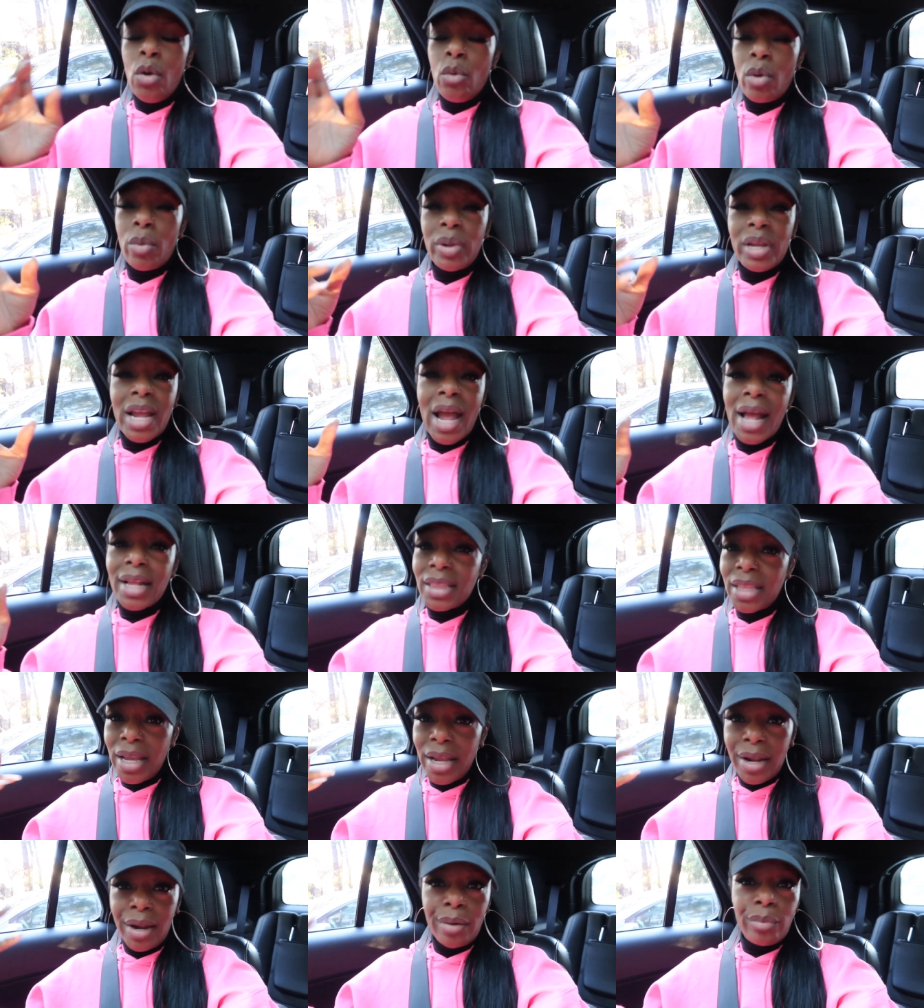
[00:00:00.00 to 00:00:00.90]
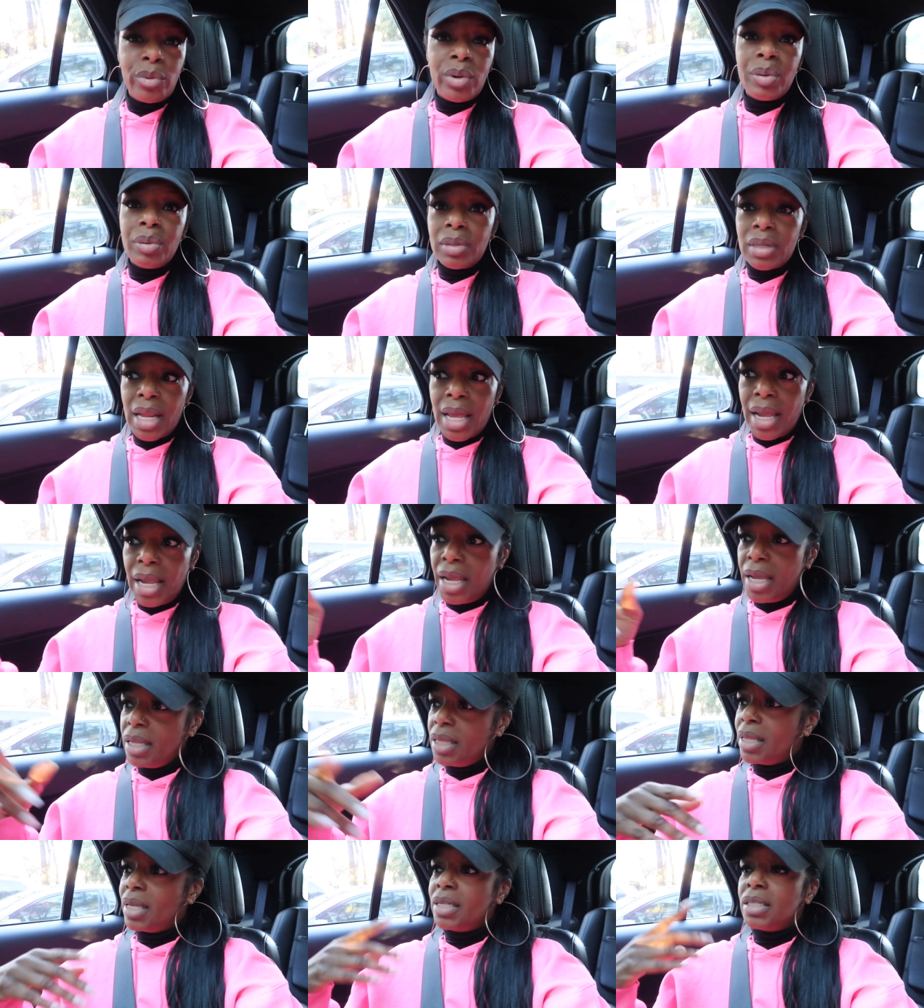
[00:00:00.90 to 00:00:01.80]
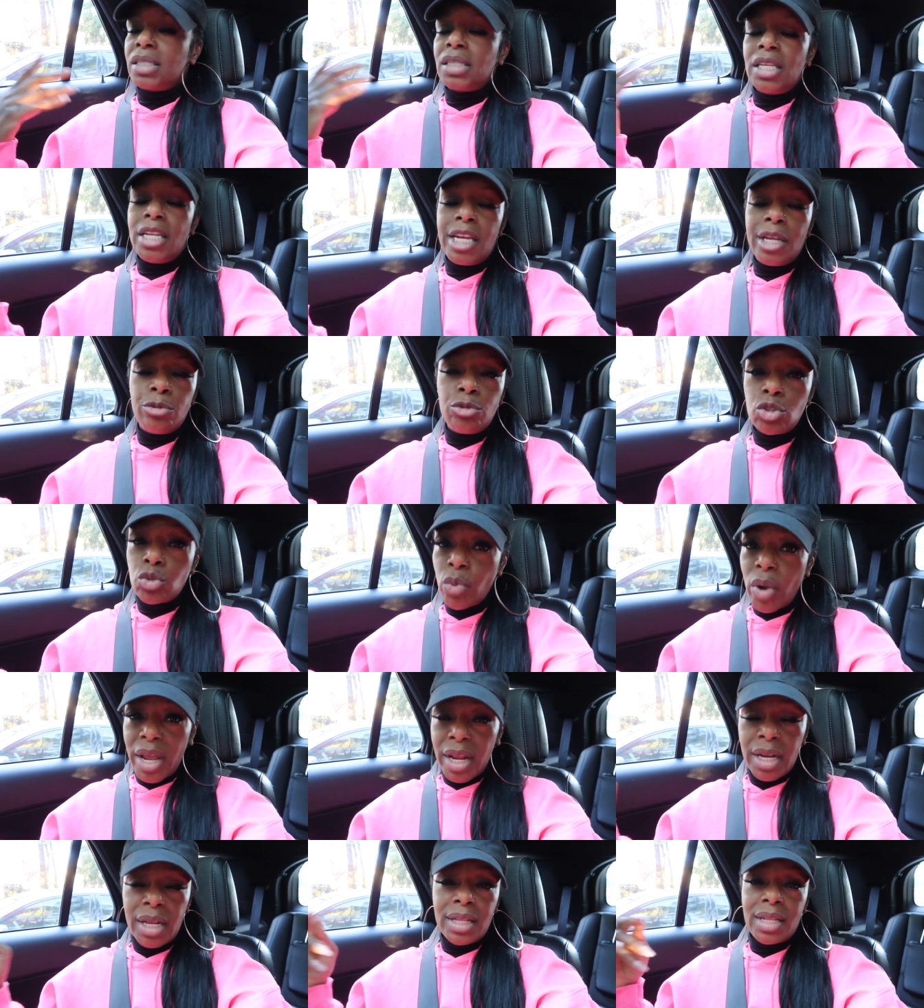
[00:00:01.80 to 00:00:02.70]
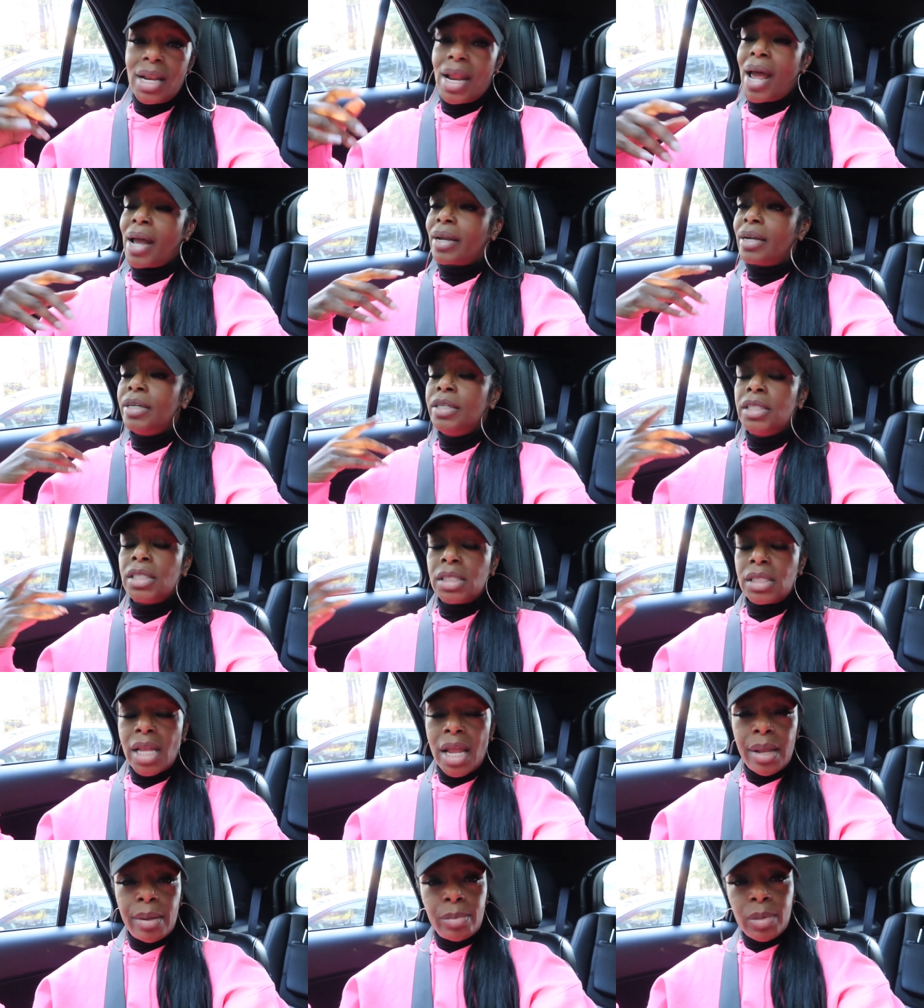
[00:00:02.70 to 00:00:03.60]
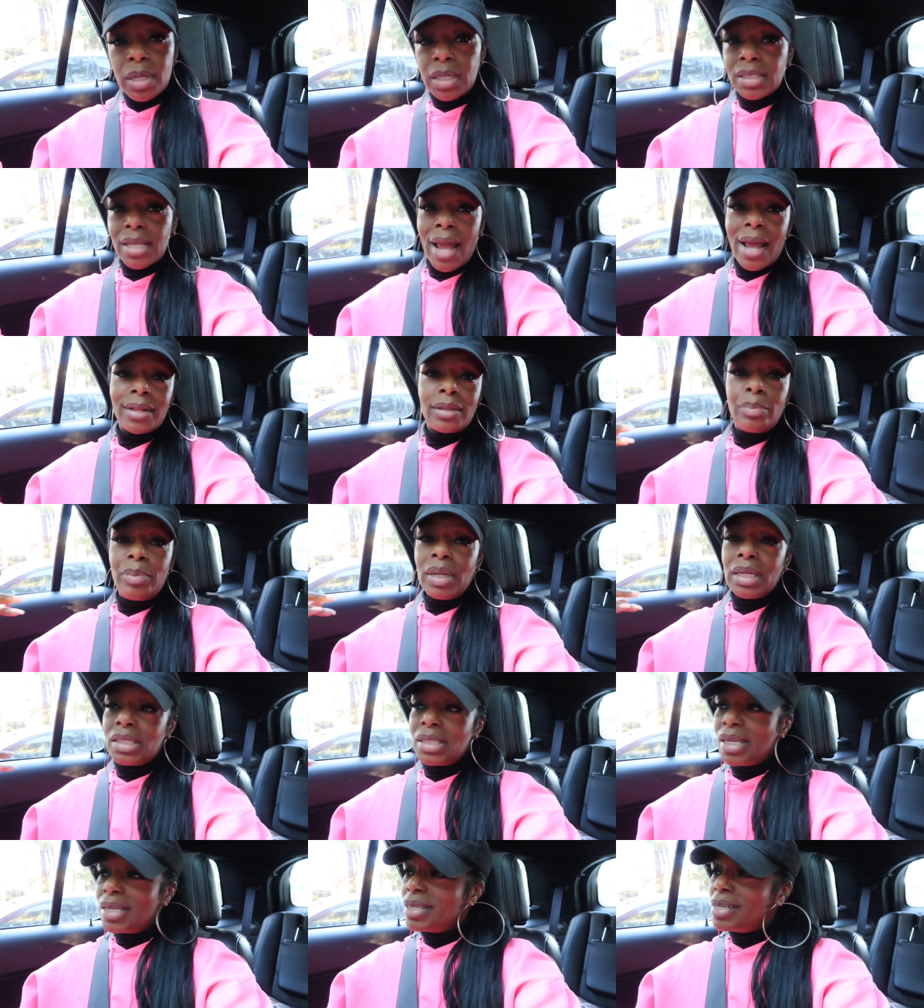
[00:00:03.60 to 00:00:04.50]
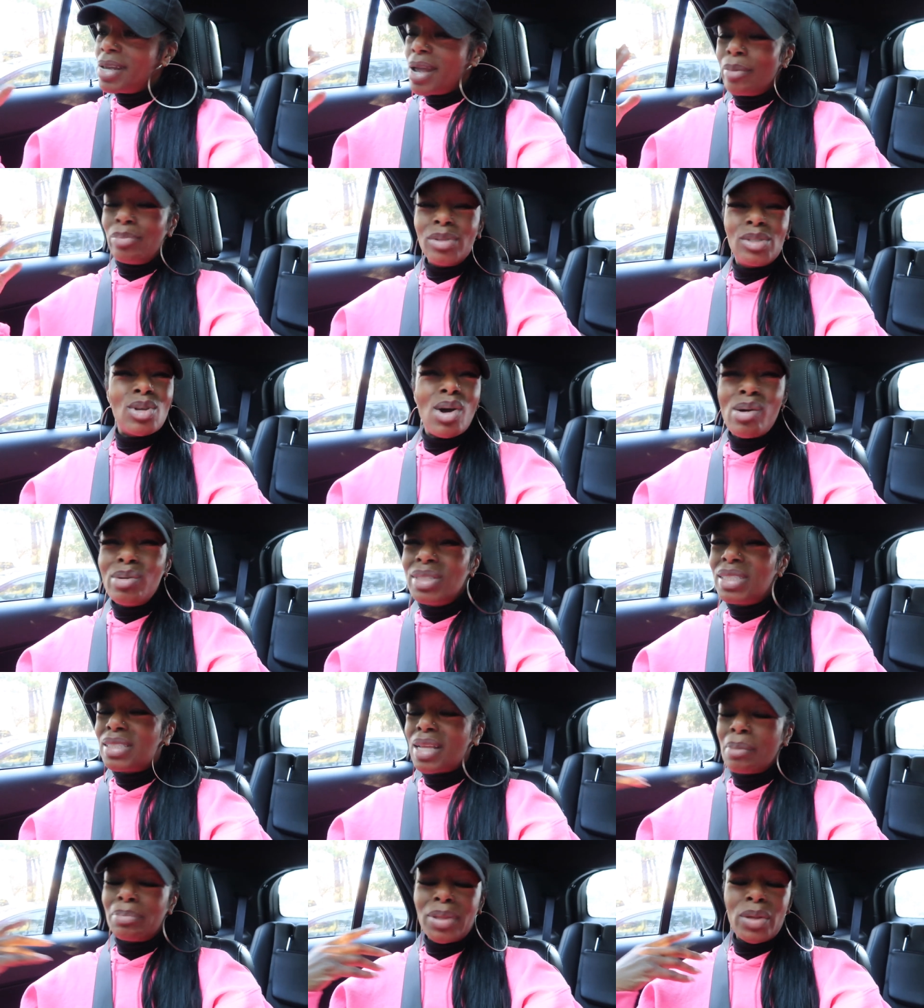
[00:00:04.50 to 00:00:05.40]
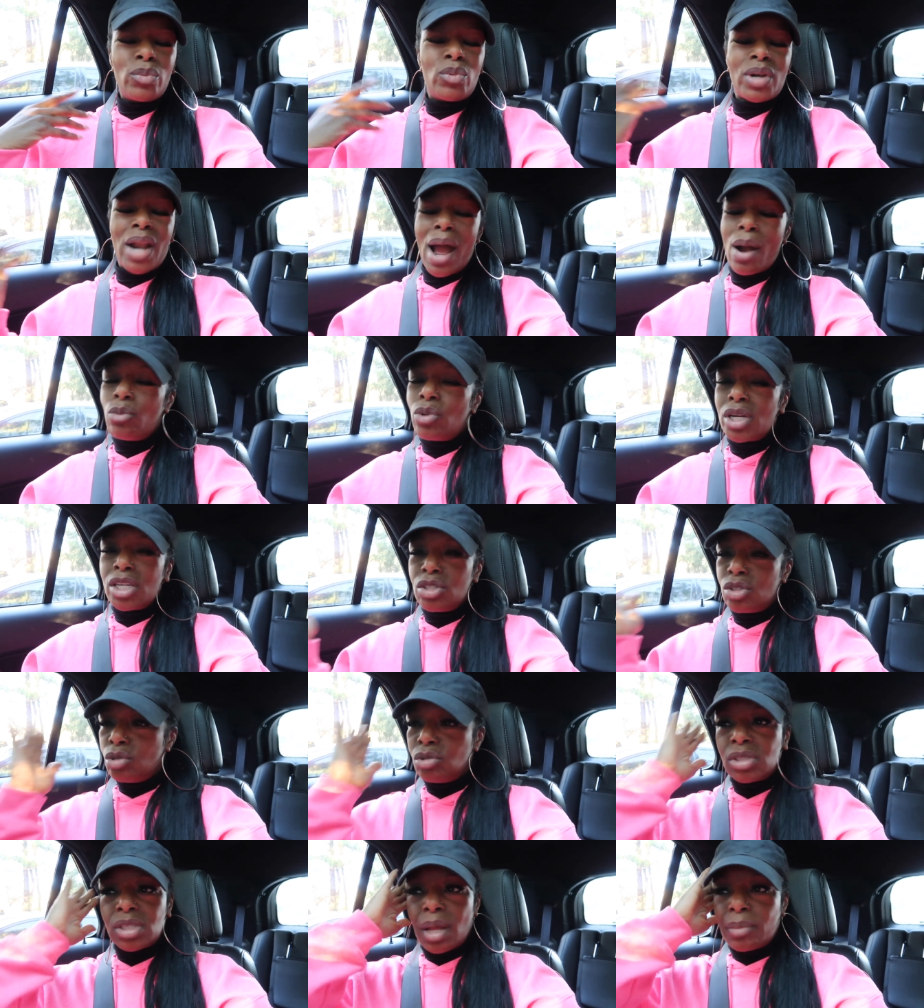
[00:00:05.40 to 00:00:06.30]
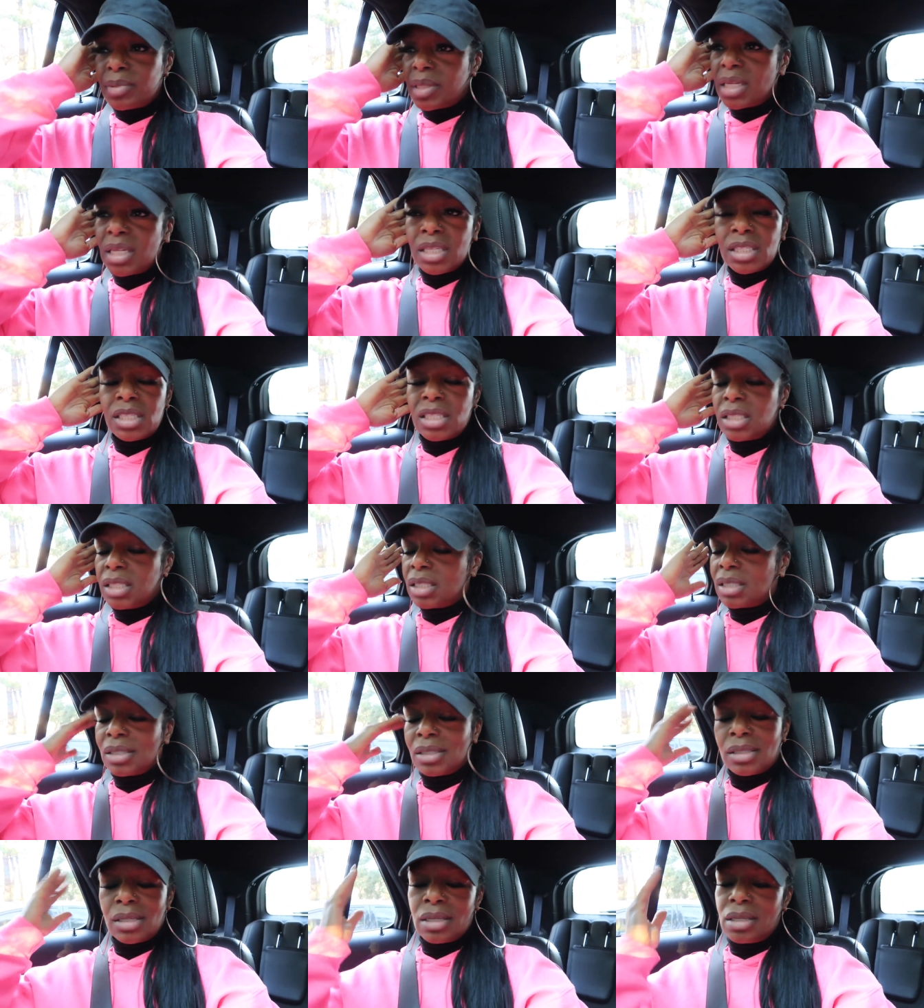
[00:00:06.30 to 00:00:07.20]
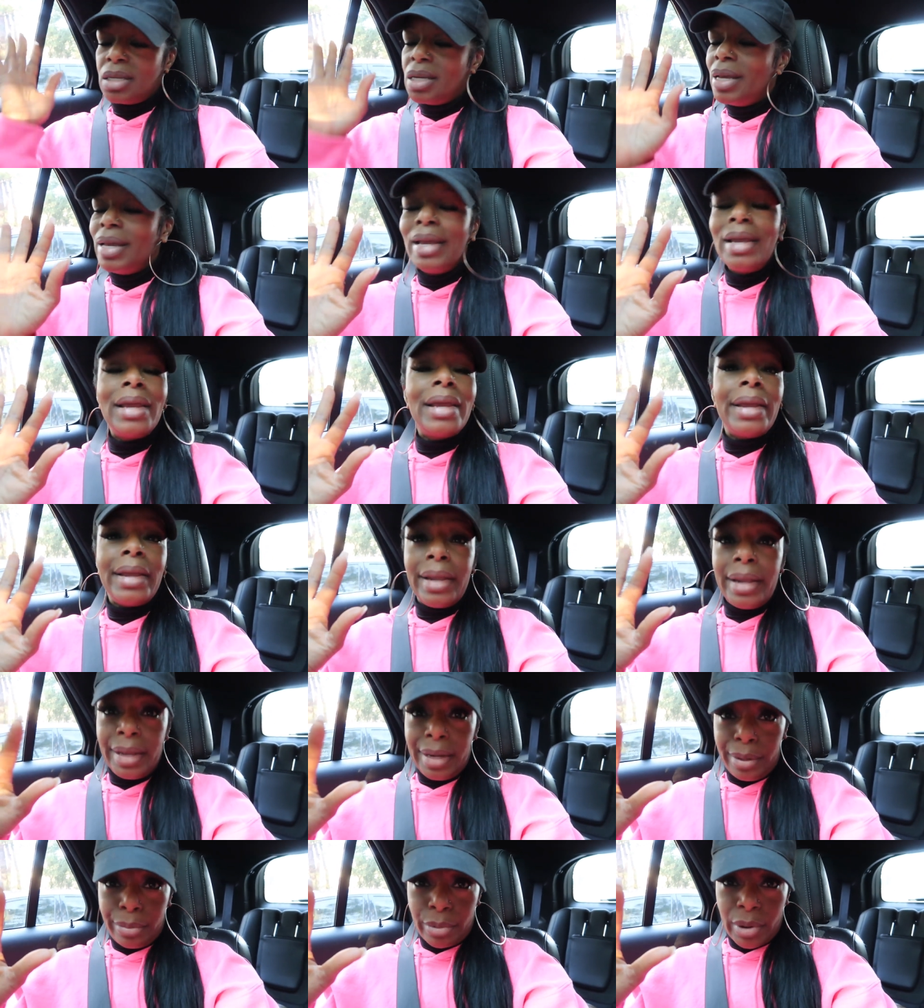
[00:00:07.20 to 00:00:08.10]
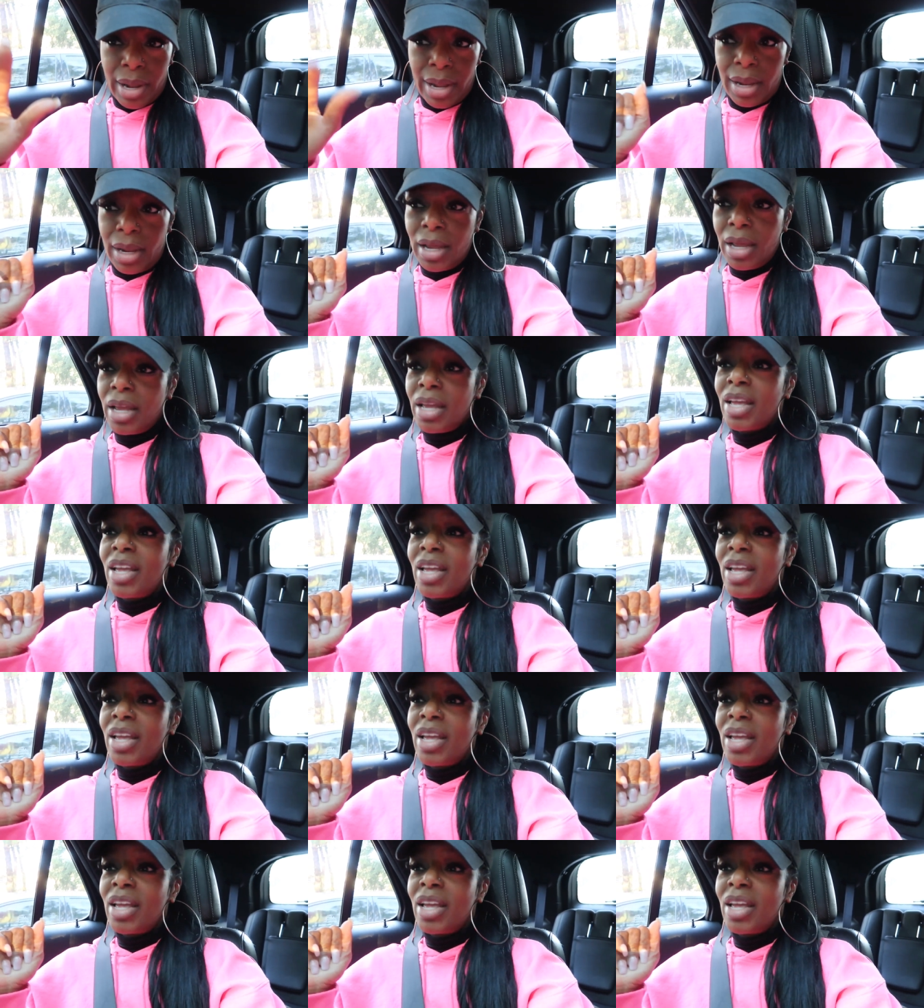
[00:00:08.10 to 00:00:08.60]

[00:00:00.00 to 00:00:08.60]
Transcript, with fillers: when we got there, we were late. Then Sydni was waiting. Then I couldn't stay because I had to pick Sydni up. It's always something. When I want to do something, it's just anyway.